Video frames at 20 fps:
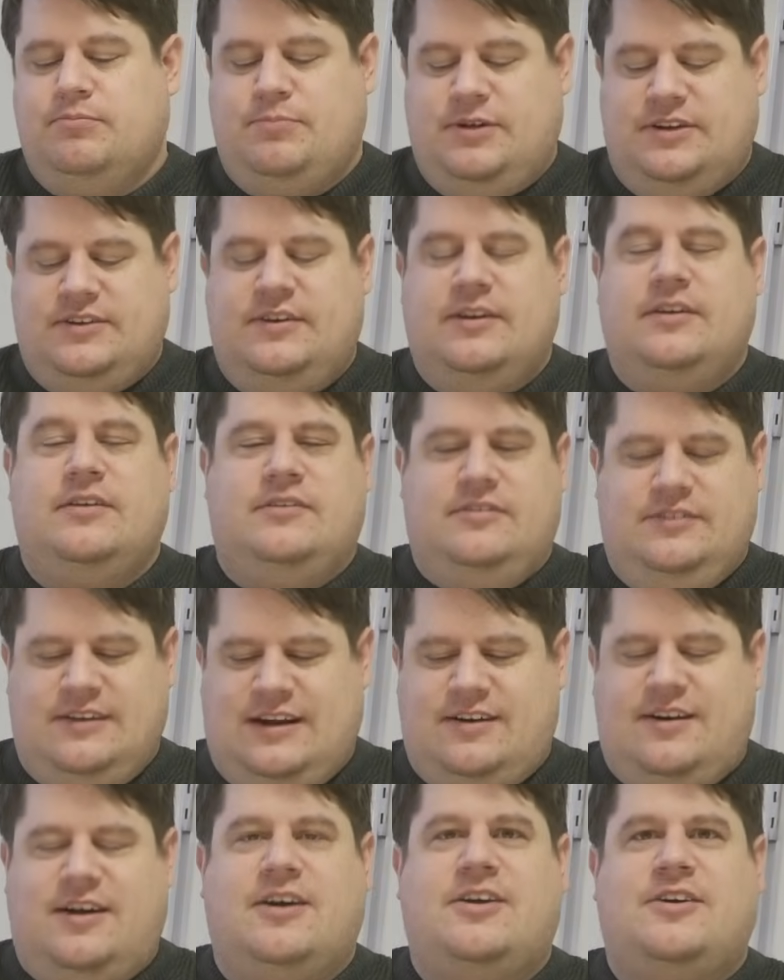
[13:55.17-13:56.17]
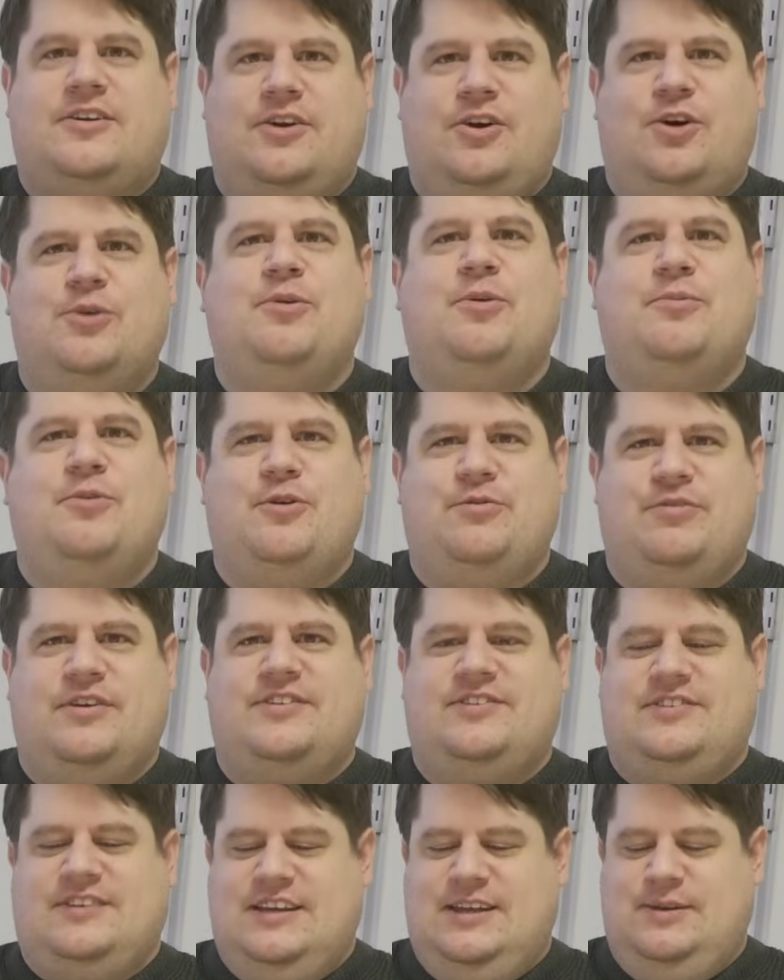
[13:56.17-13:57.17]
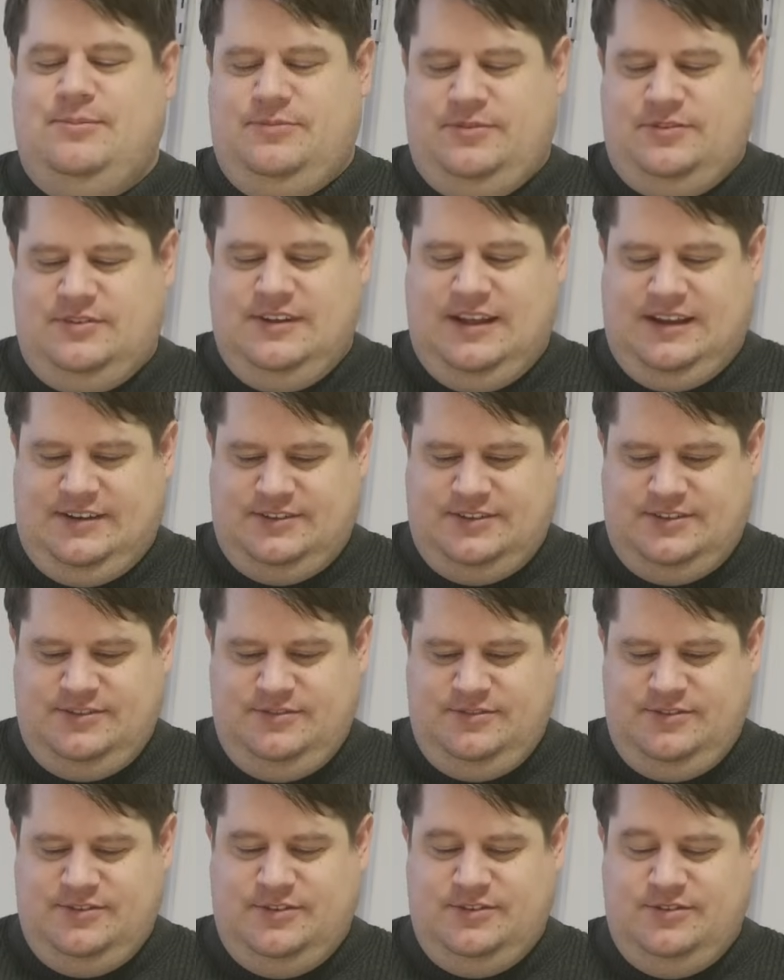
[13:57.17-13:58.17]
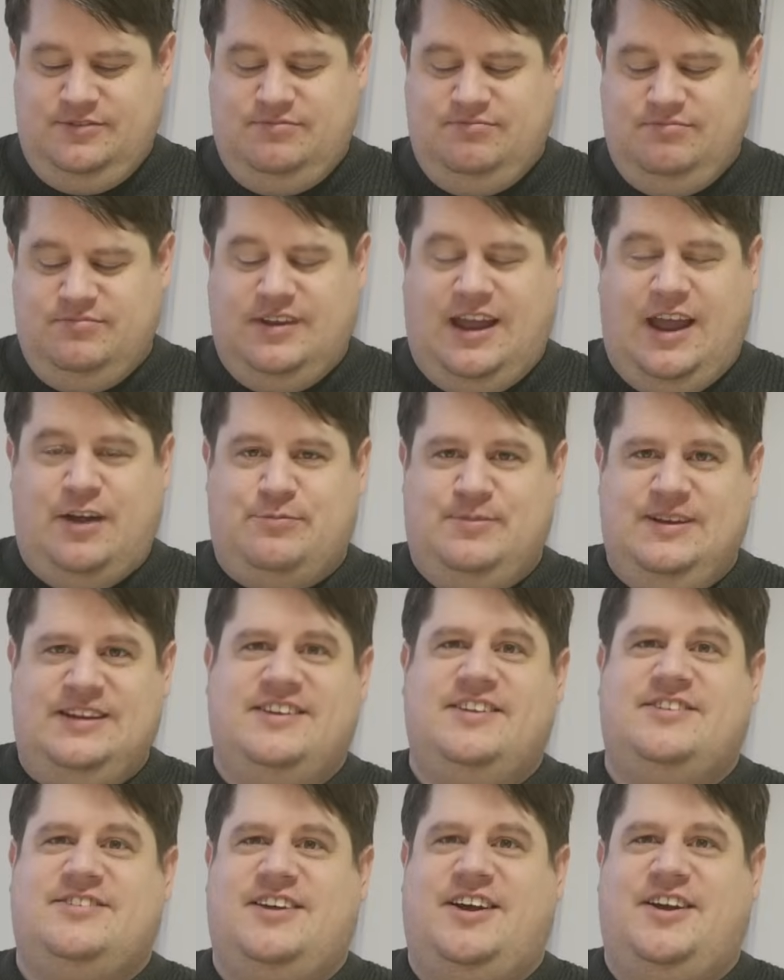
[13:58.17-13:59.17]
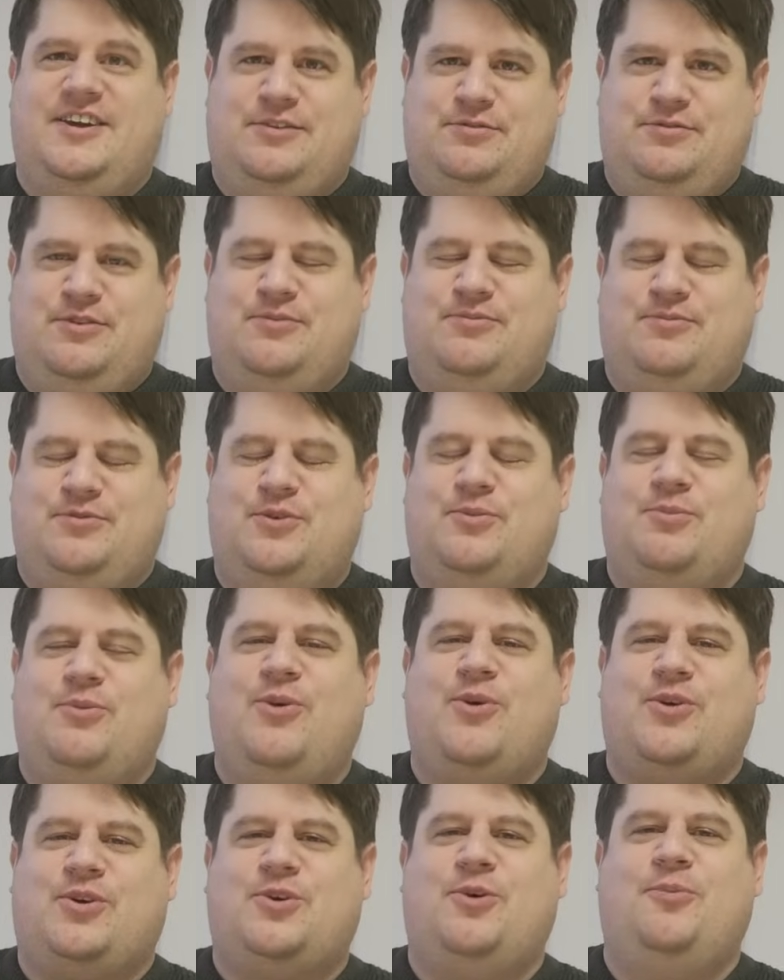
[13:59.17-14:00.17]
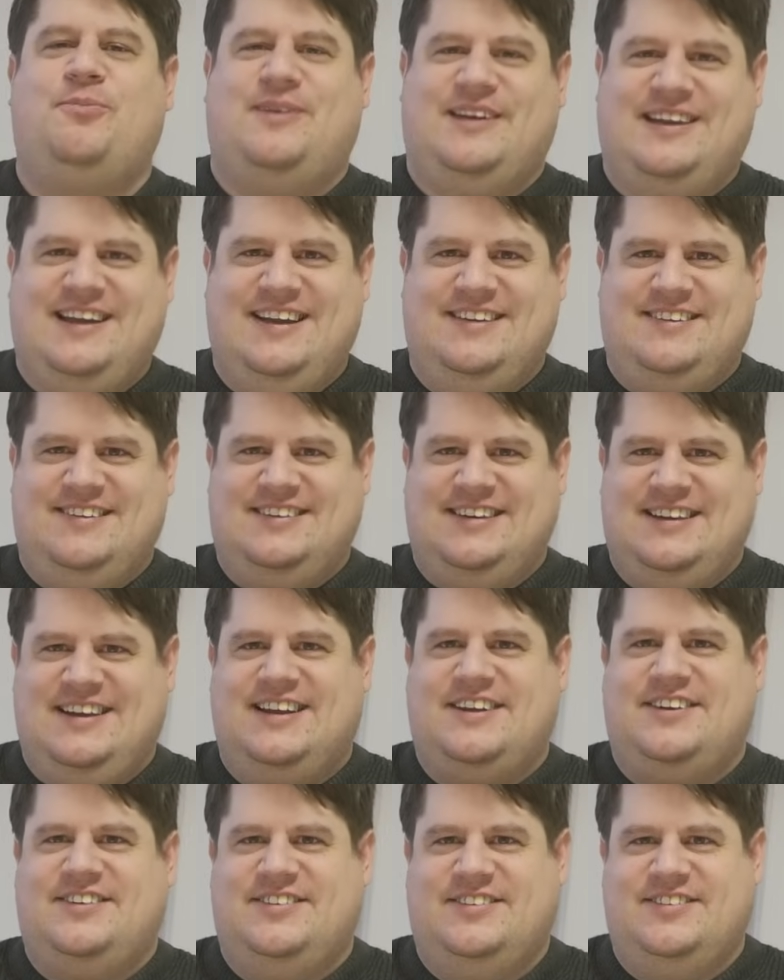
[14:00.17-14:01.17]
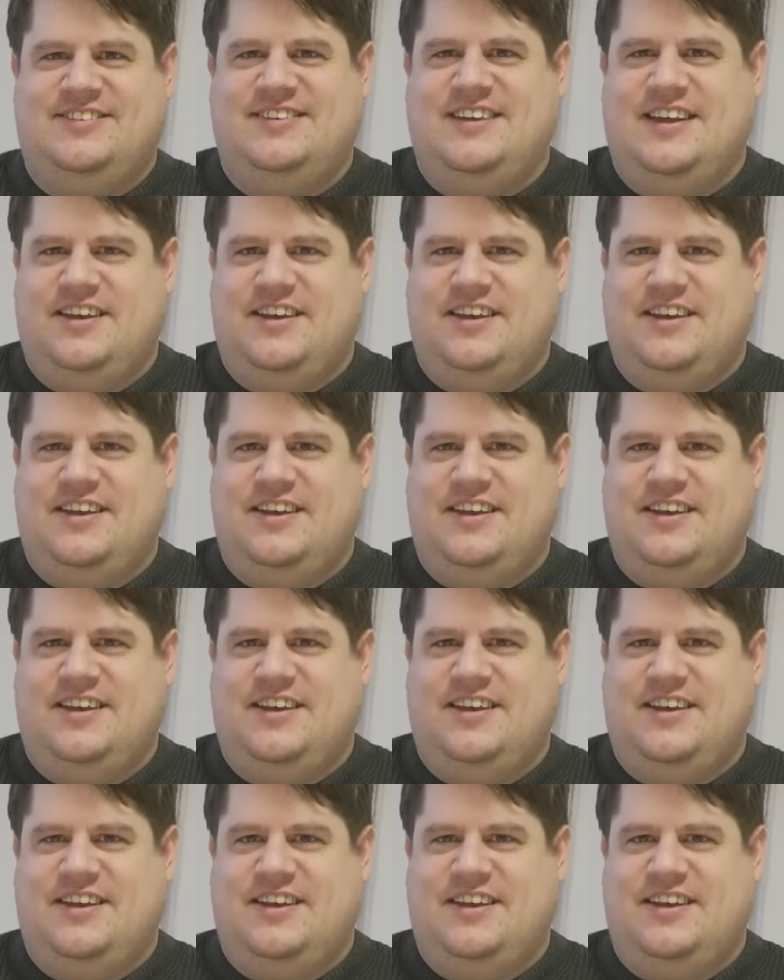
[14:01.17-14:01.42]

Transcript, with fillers: but there are homomorphic schemes that have been designed for, for more complicated elections,